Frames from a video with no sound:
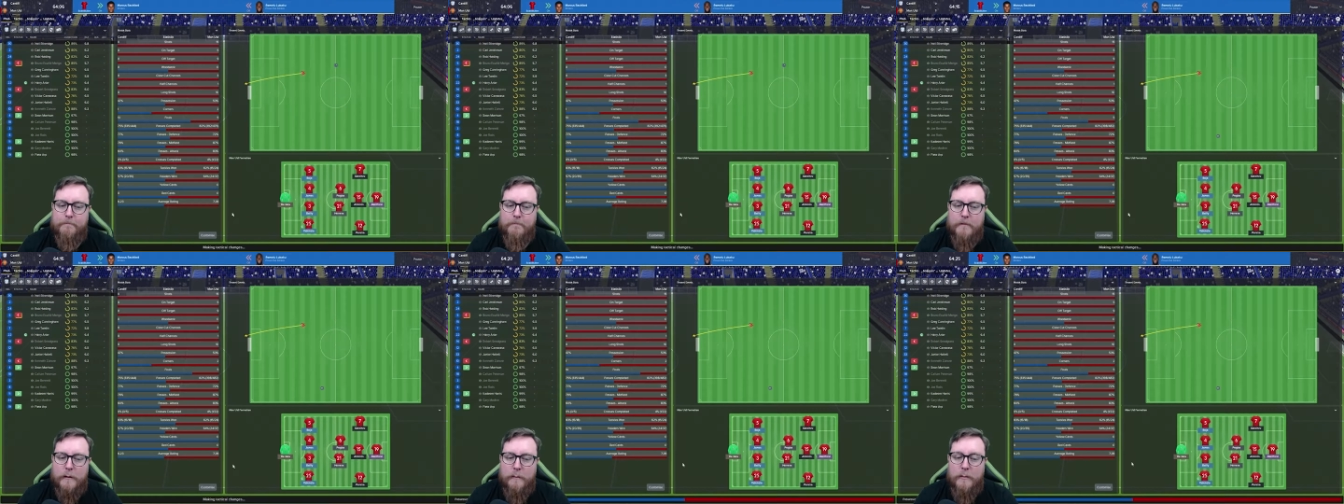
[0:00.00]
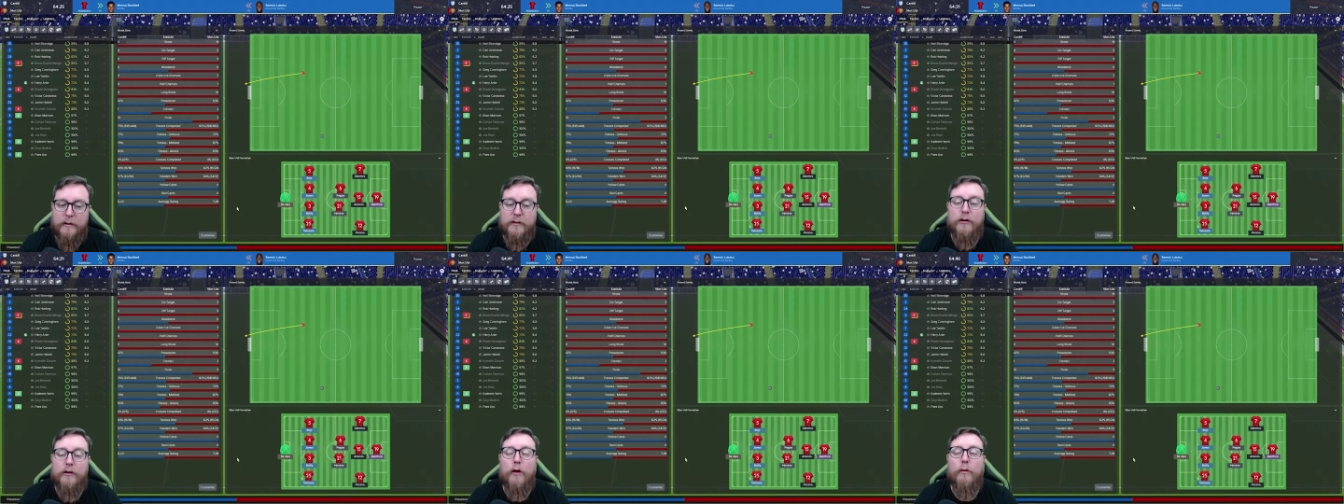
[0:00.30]

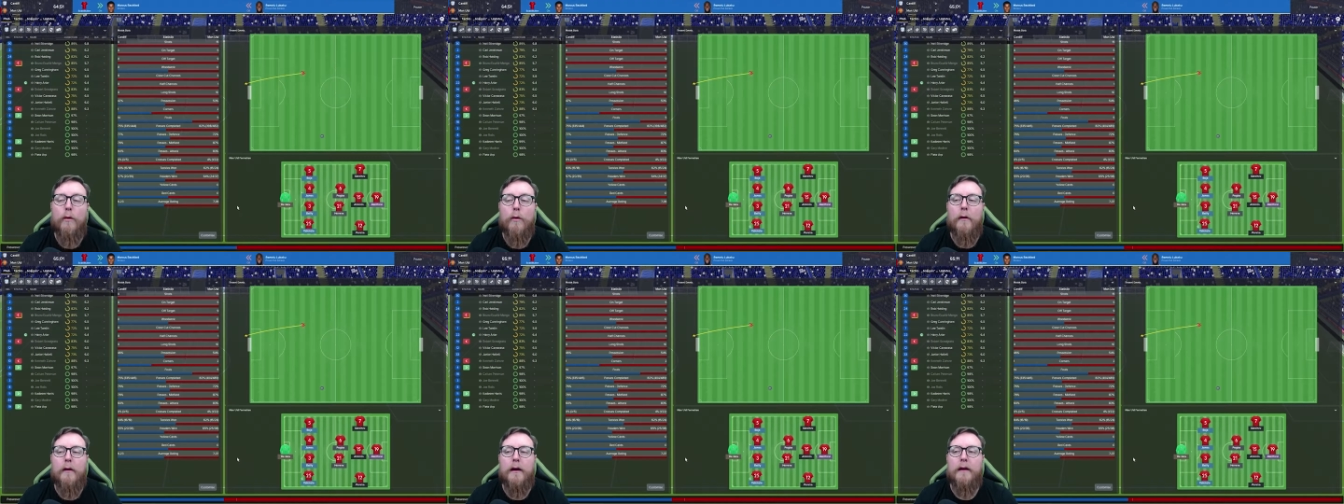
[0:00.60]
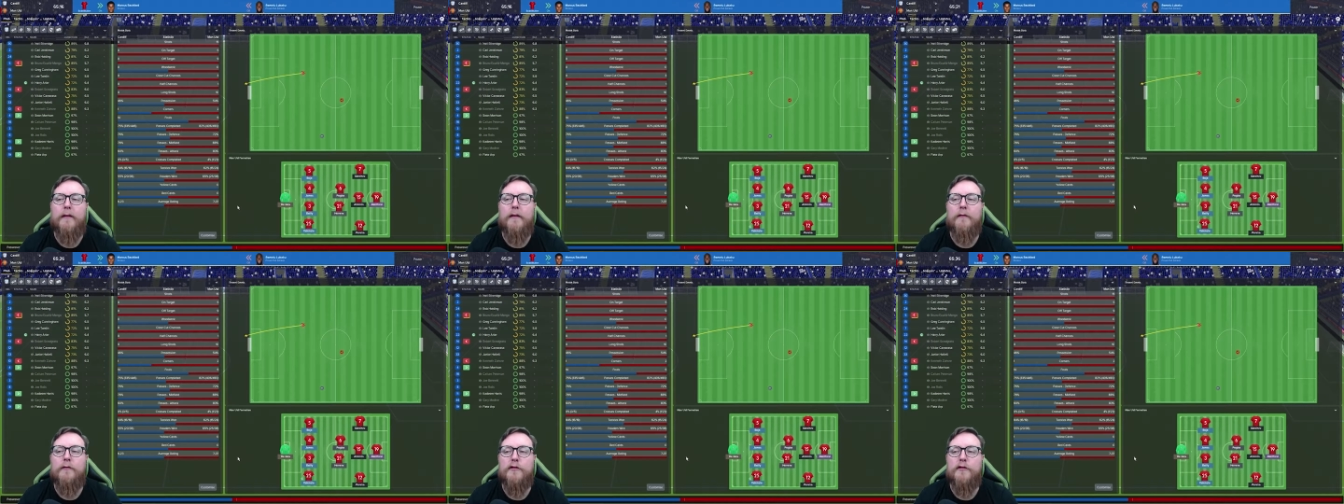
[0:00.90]
But don't worry,
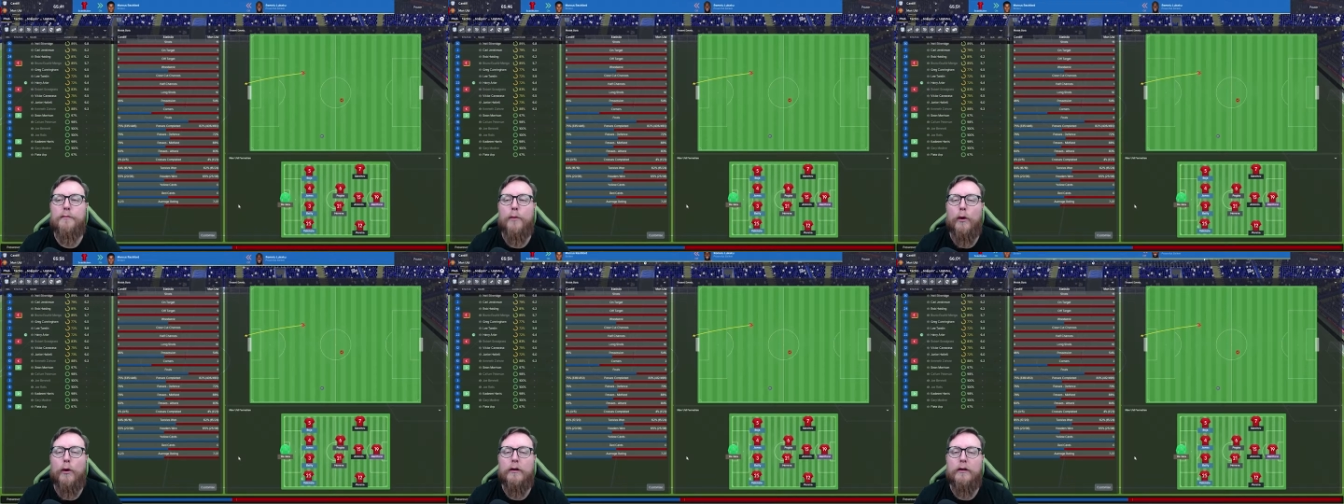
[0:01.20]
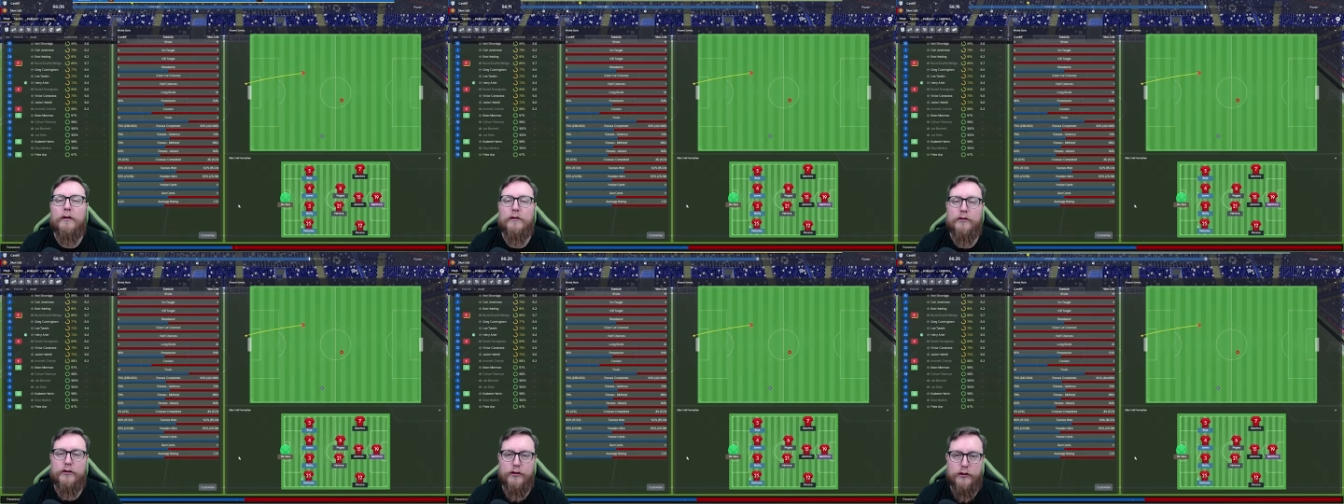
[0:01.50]
they've just bought
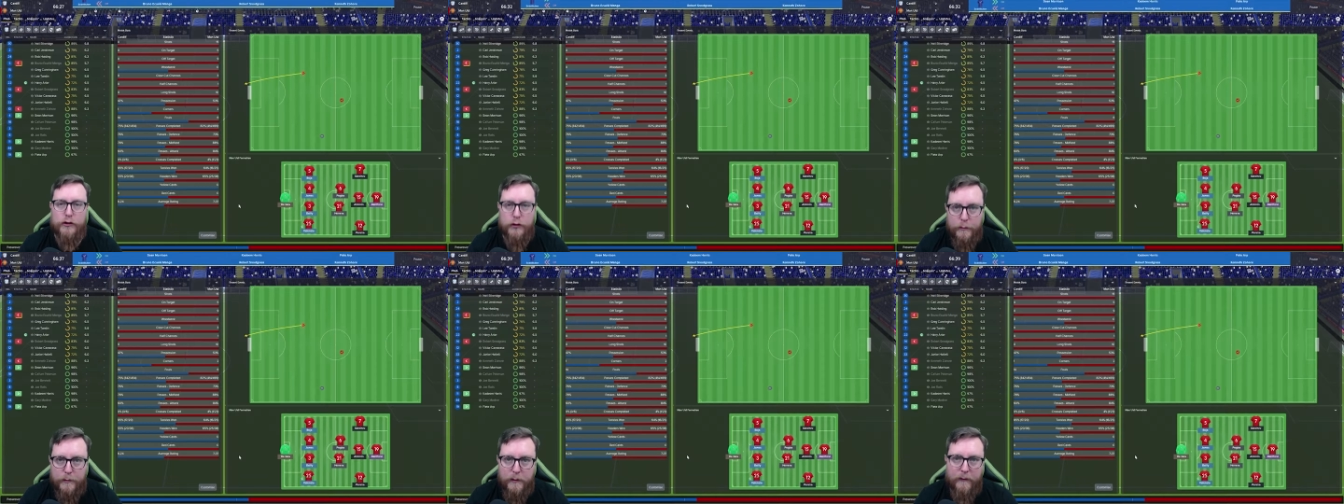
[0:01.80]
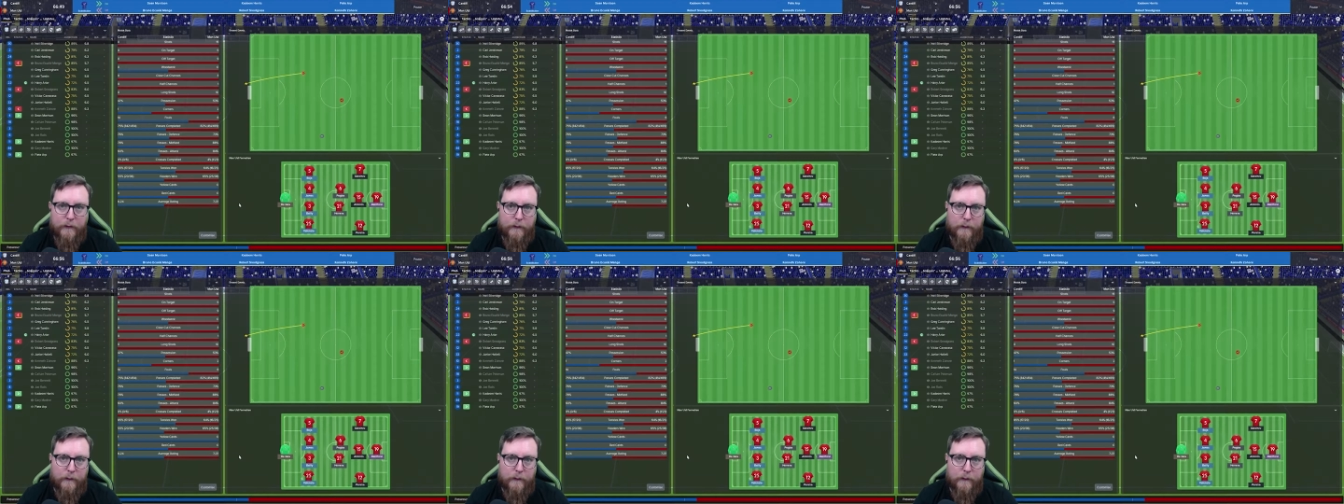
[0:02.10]
on super